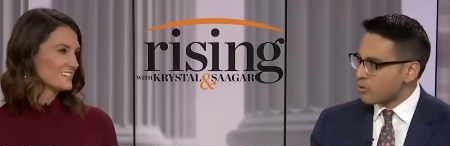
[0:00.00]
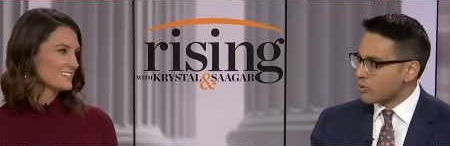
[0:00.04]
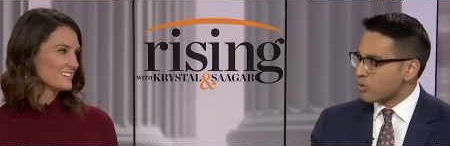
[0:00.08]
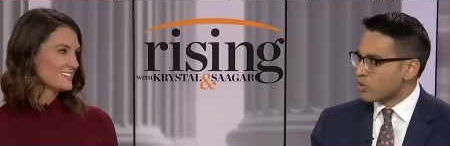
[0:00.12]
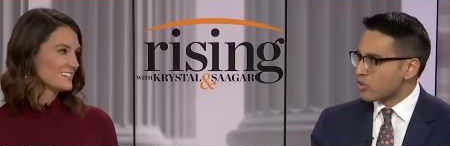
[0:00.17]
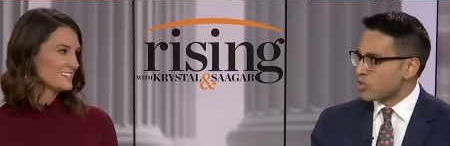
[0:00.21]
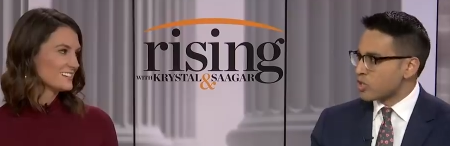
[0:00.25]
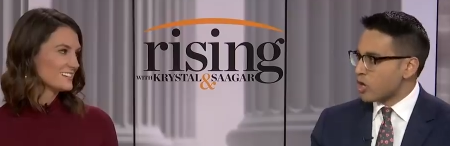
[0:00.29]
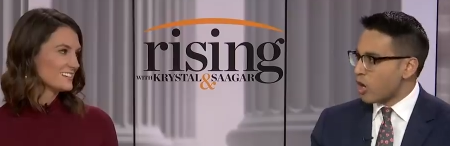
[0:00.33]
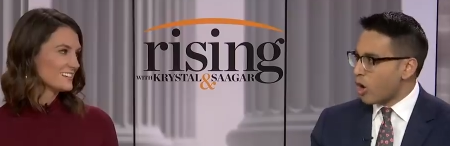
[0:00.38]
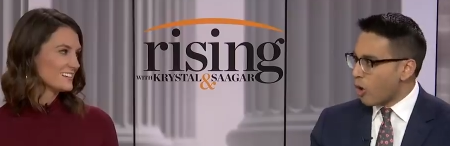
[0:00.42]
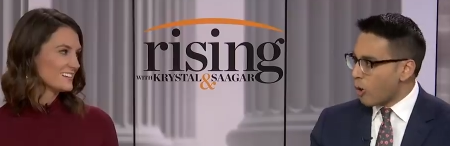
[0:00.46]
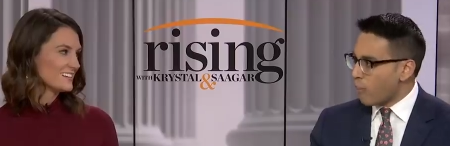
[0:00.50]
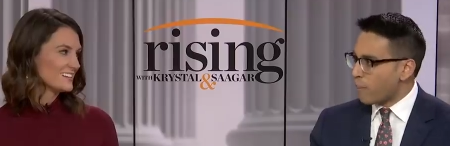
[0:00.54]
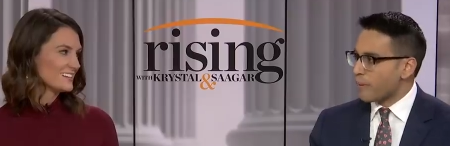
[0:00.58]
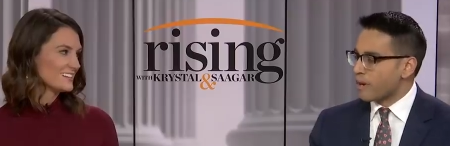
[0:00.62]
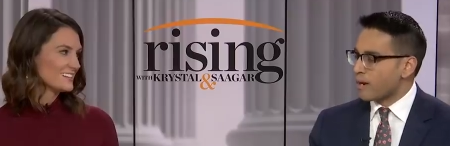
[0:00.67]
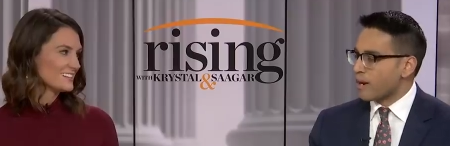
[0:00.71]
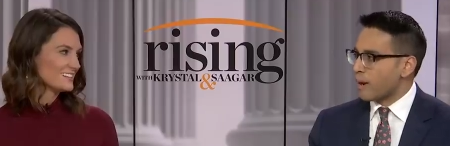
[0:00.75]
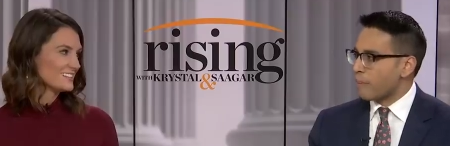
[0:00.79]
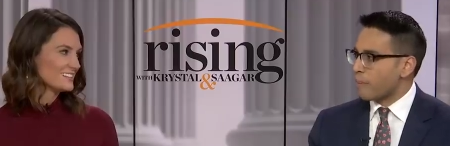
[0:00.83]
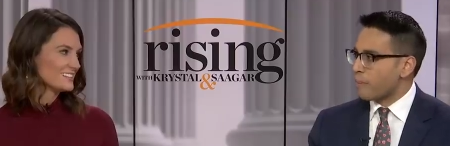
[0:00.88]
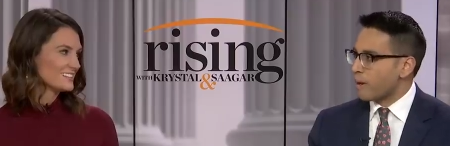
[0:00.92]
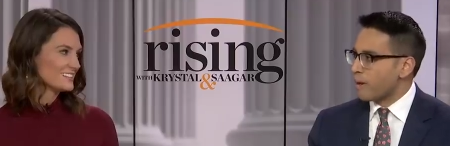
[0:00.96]
Speaker 1: in order to open
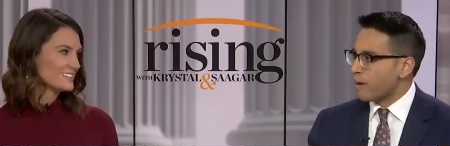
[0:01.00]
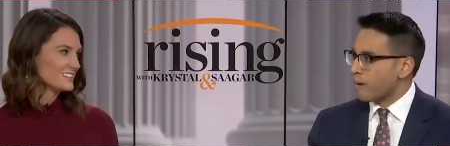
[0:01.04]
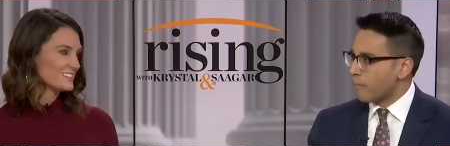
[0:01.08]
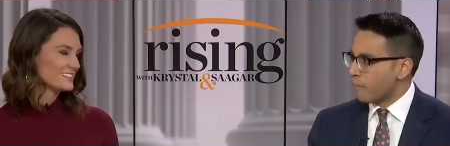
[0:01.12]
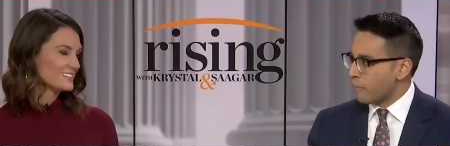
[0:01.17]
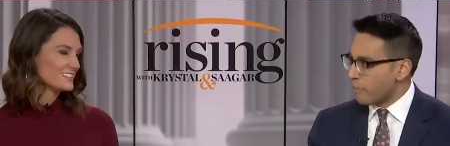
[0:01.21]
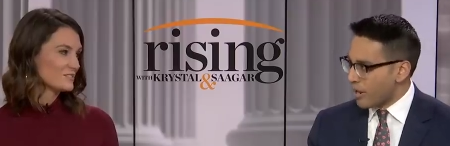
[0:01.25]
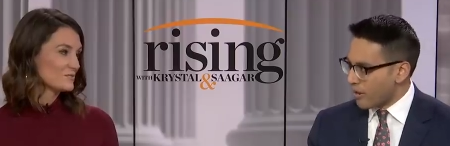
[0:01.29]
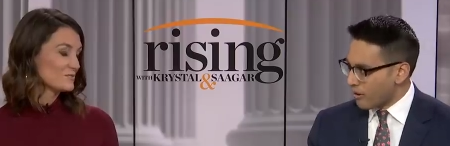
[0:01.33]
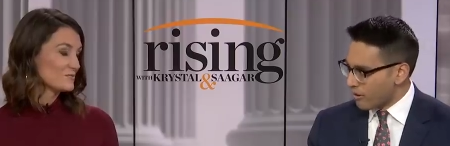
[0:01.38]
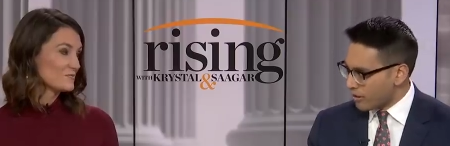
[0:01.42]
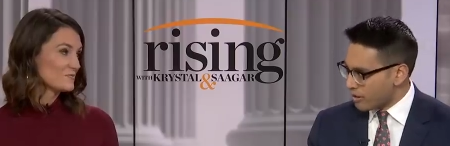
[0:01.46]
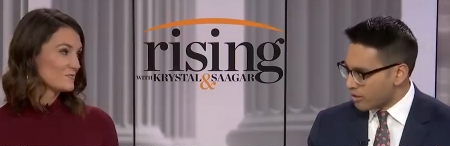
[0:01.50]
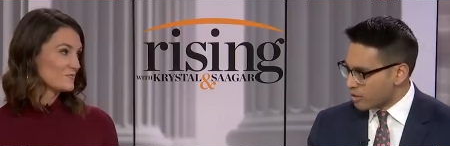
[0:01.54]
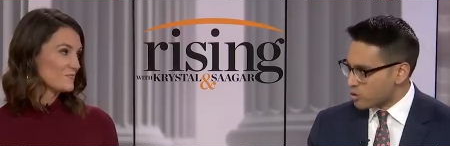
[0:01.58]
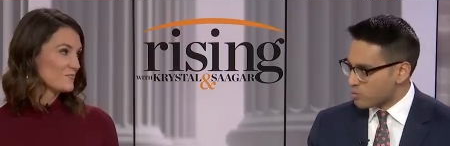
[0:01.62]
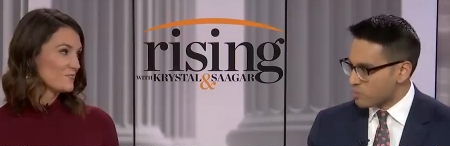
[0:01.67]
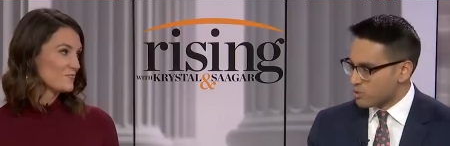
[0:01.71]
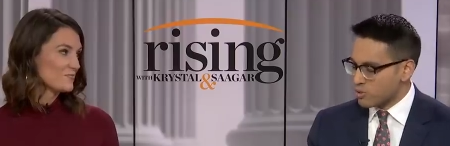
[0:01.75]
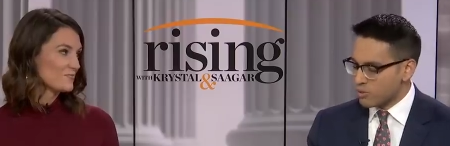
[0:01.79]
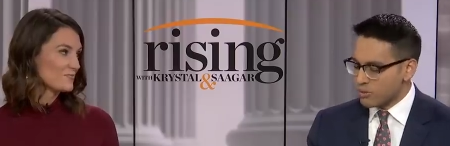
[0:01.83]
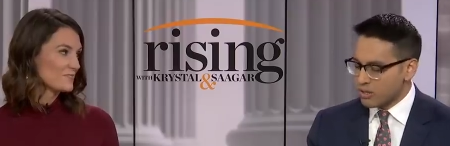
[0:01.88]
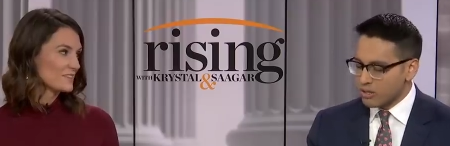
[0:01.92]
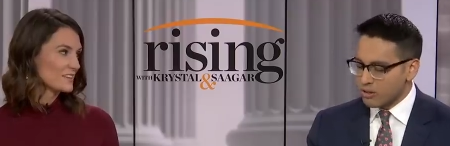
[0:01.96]
up barriers
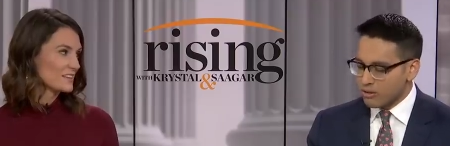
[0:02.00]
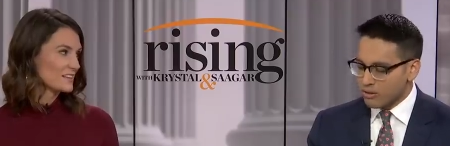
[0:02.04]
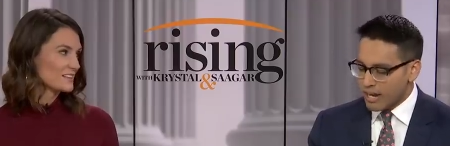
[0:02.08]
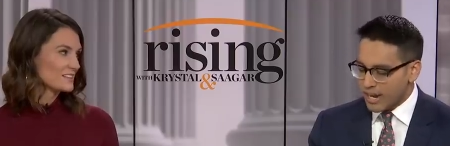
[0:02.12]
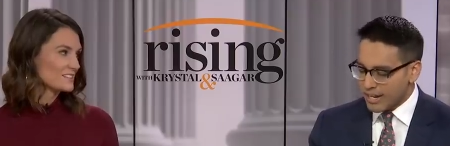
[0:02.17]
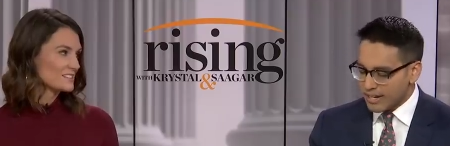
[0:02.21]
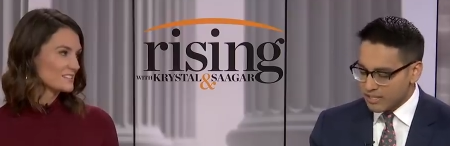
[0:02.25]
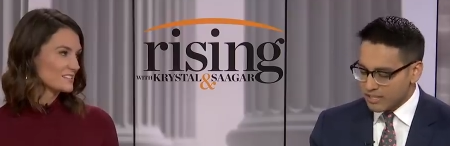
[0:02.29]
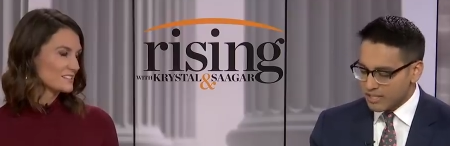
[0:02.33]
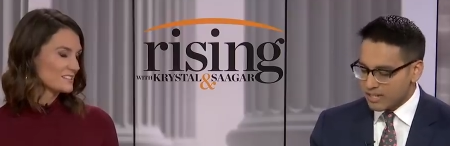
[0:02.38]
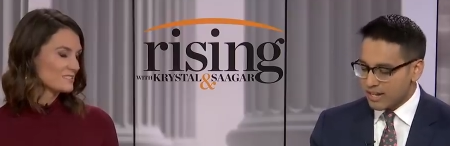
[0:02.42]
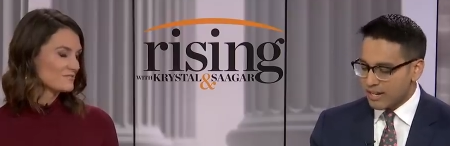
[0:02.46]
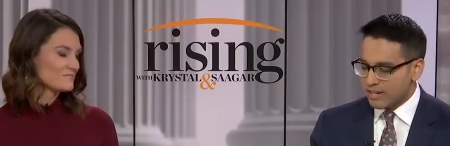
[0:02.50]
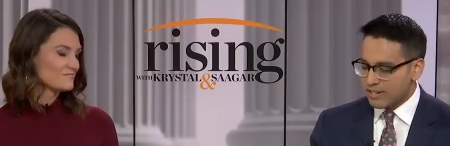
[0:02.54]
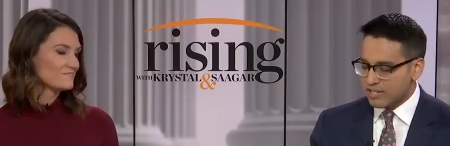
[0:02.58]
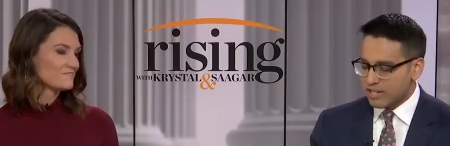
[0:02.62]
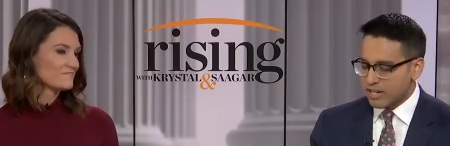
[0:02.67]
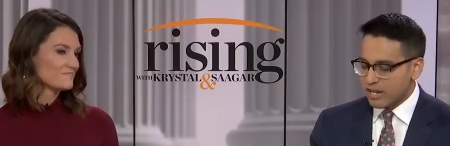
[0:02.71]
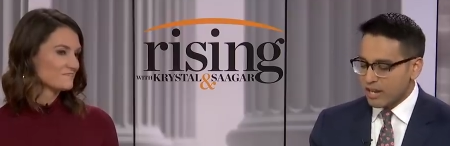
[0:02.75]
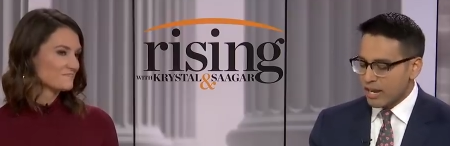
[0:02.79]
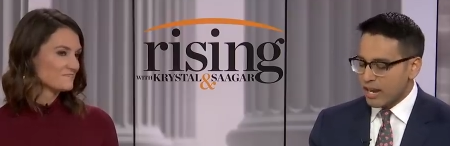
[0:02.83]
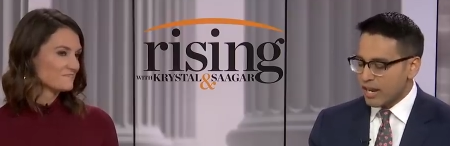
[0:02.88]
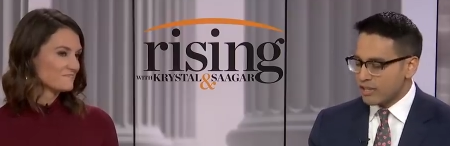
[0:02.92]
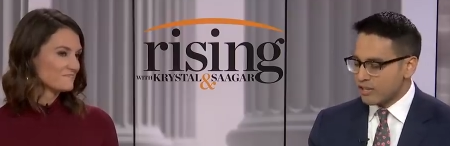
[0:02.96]
between the United States
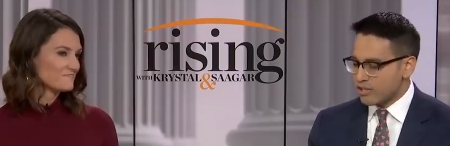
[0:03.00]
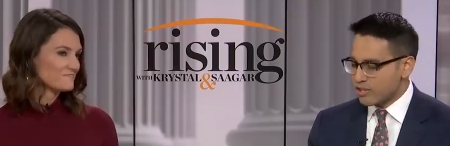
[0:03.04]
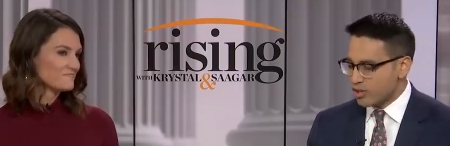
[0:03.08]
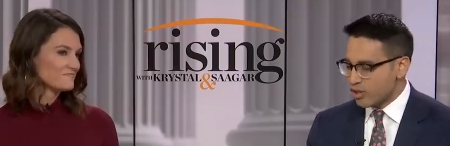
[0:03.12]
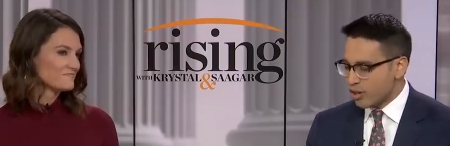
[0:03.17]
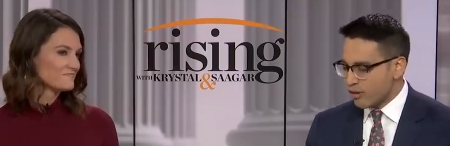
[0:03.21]
and the